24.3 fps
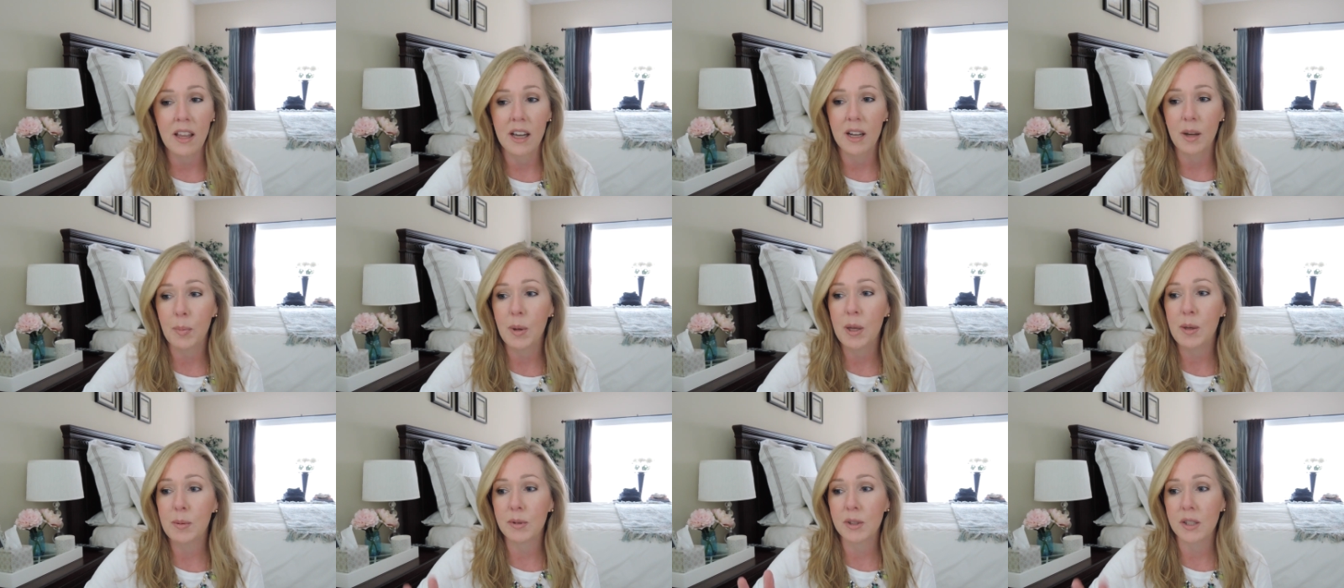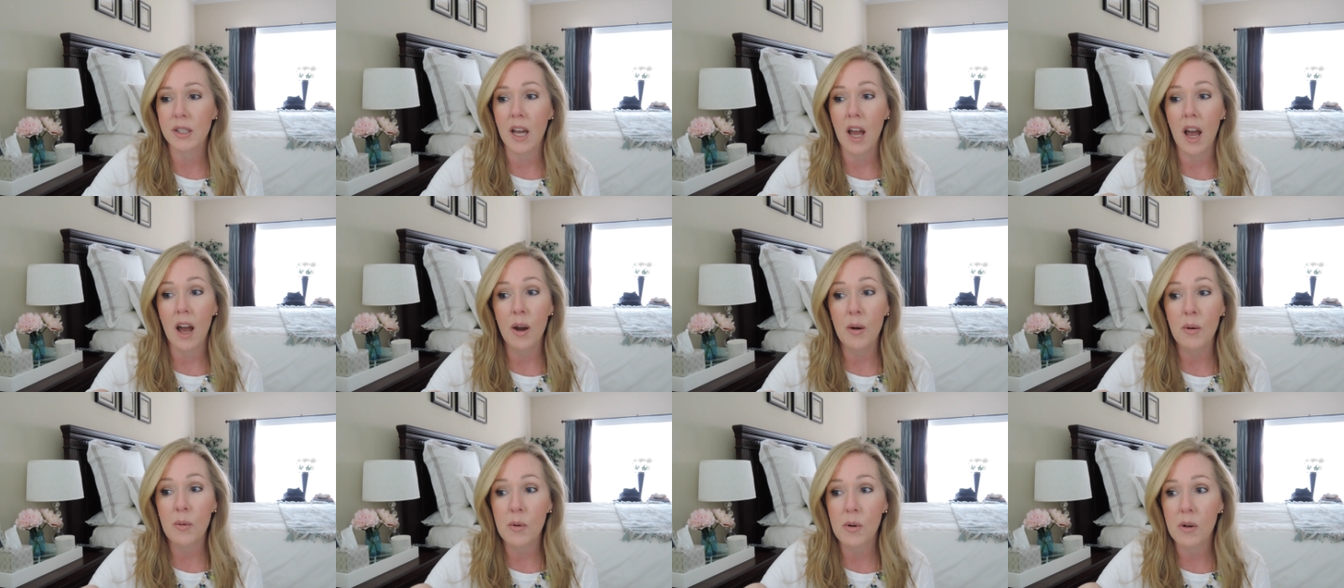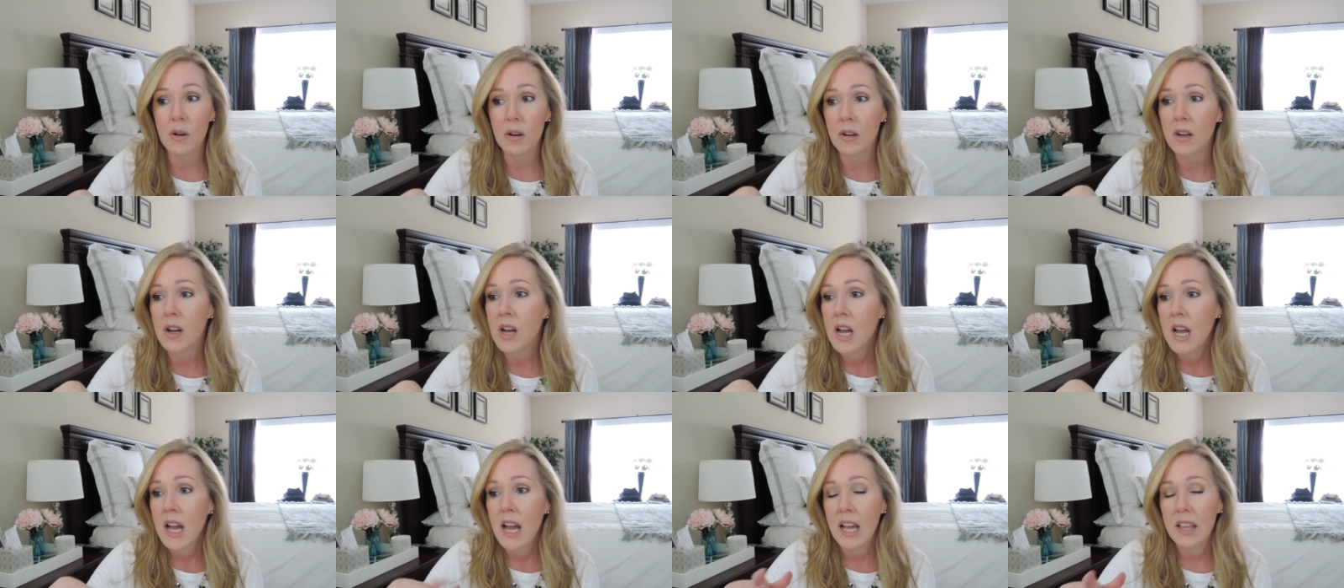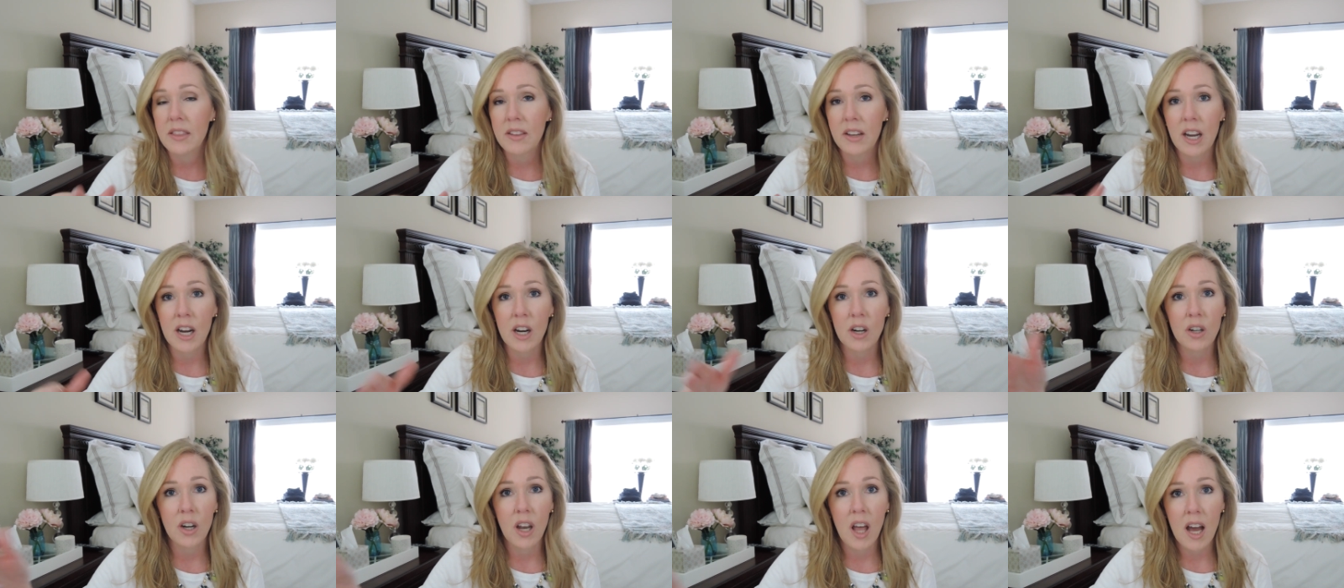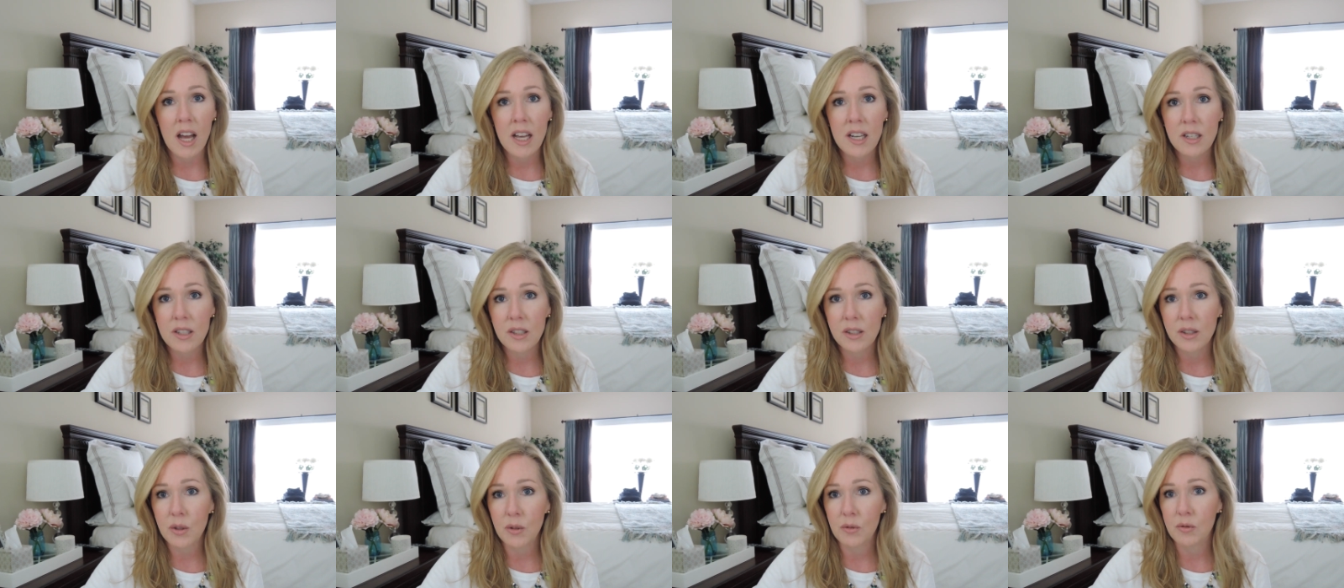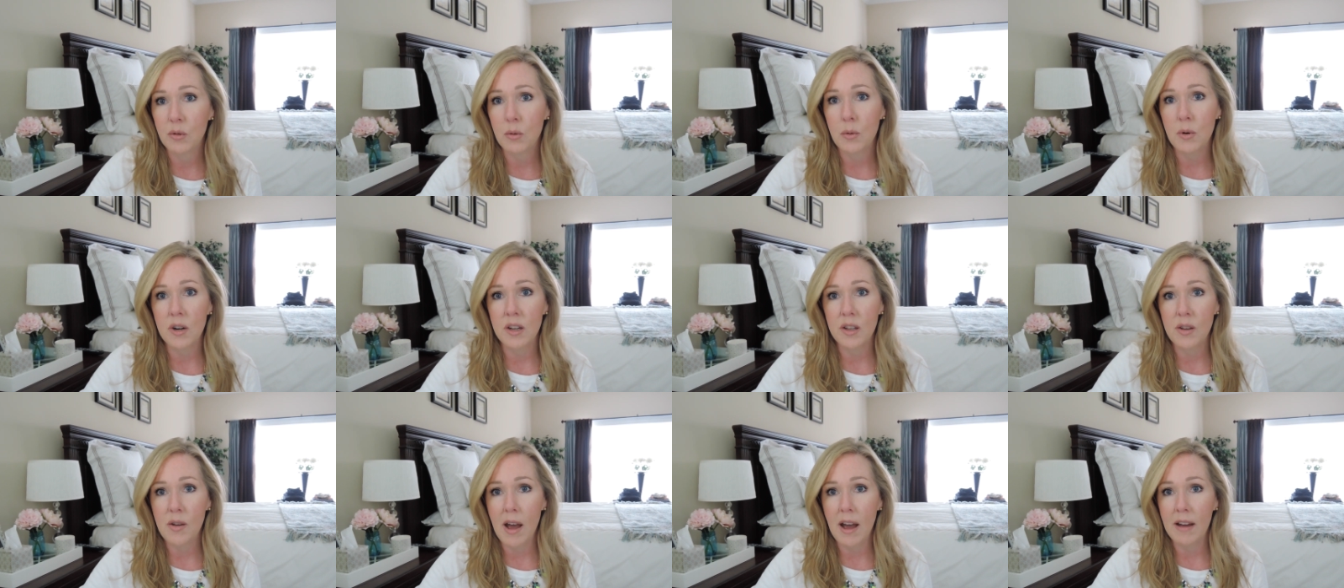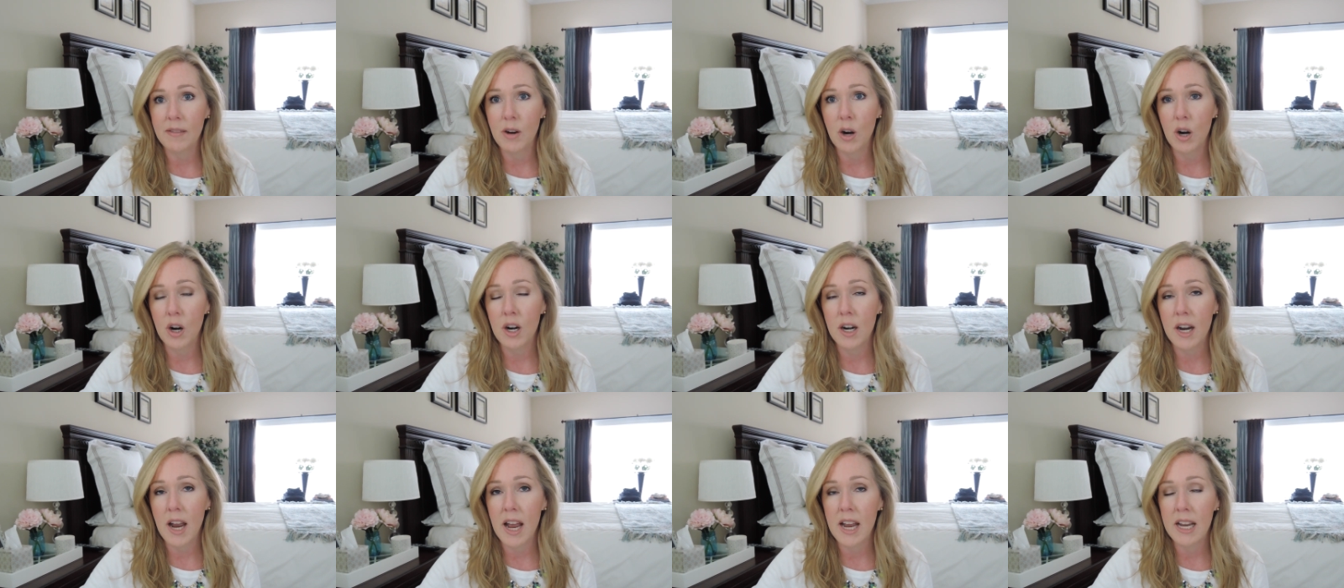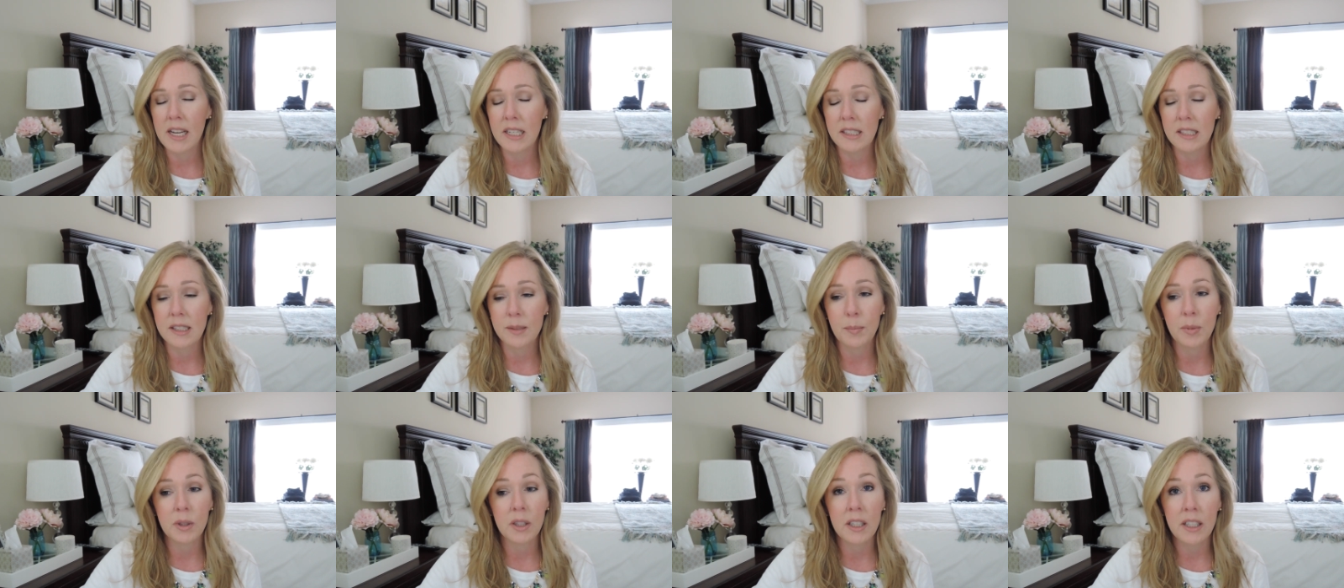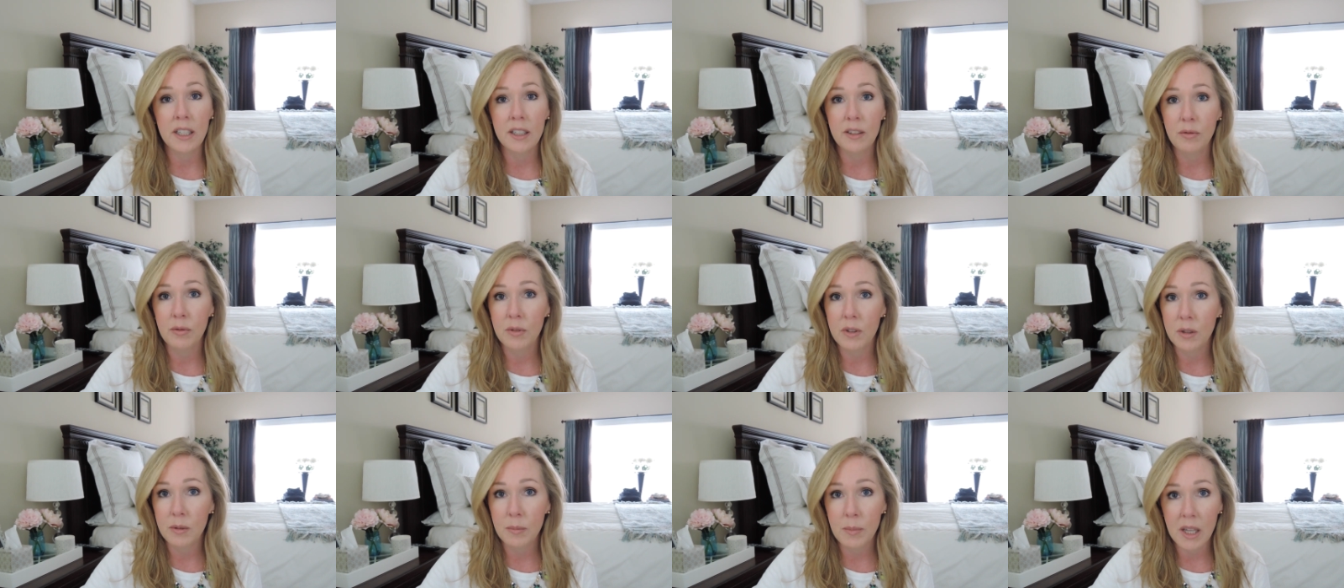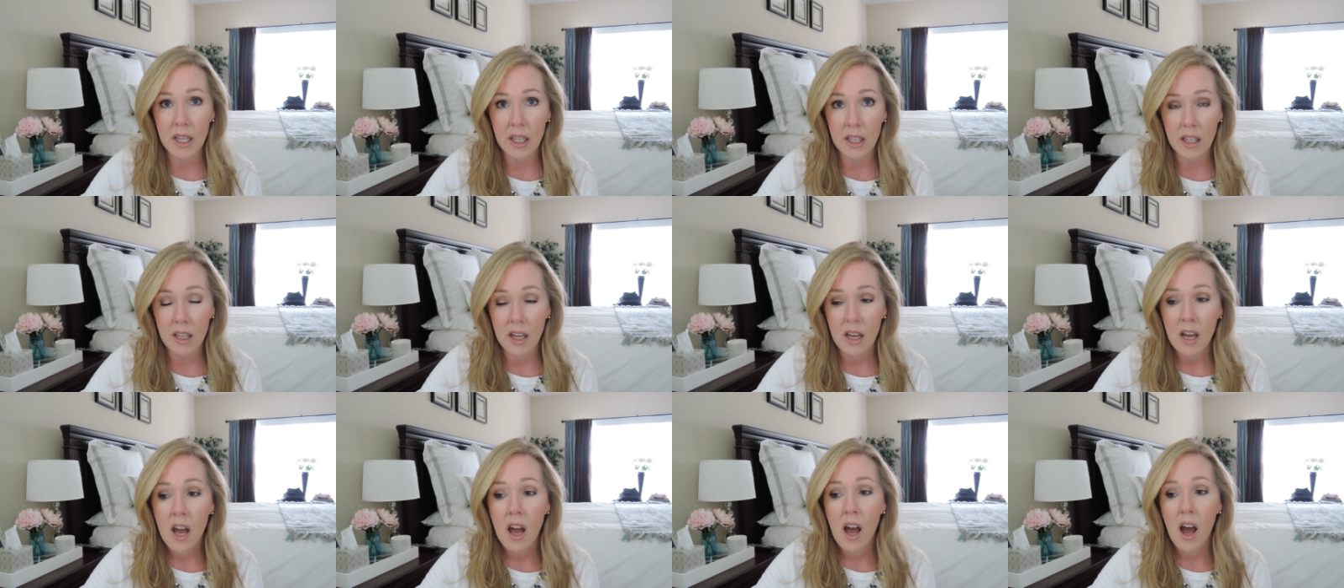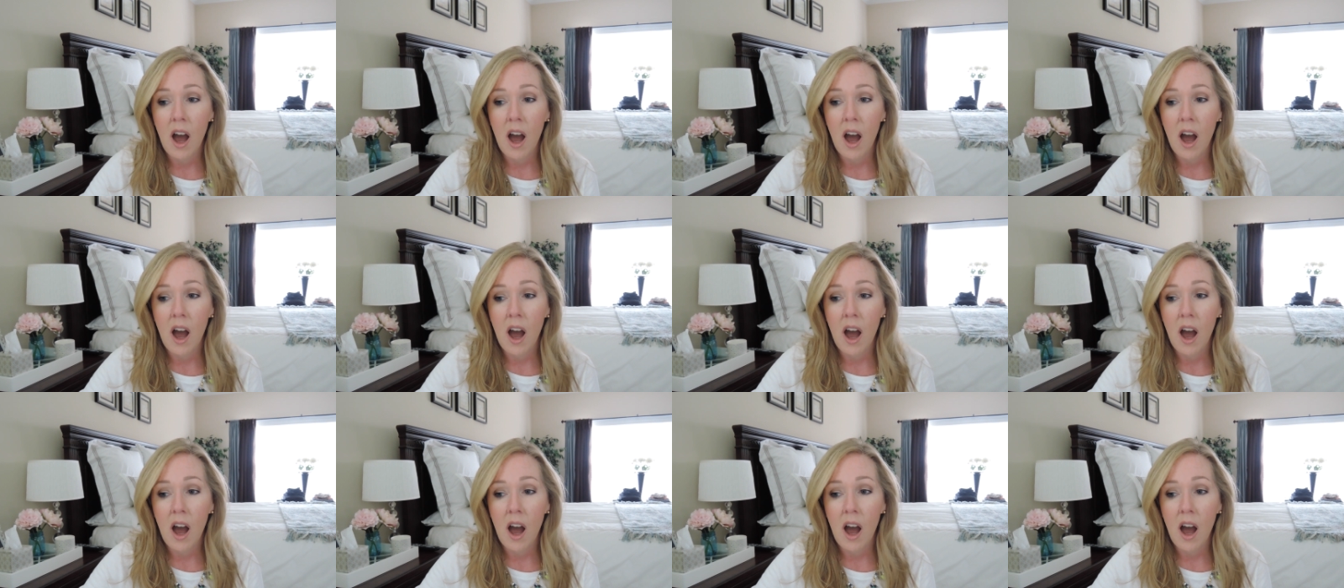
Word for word: Like people say, oh, well, in the Carolinas or Florida, you have hurricanes. Believe you me,